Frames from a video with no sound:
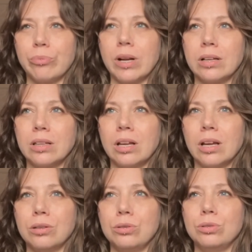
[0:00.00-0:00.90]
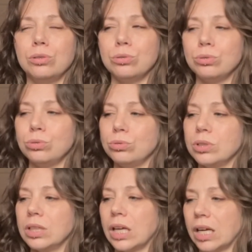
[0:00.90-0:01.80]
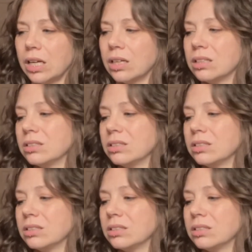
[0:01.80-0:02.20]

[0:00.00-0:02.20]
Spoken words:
but I think I do like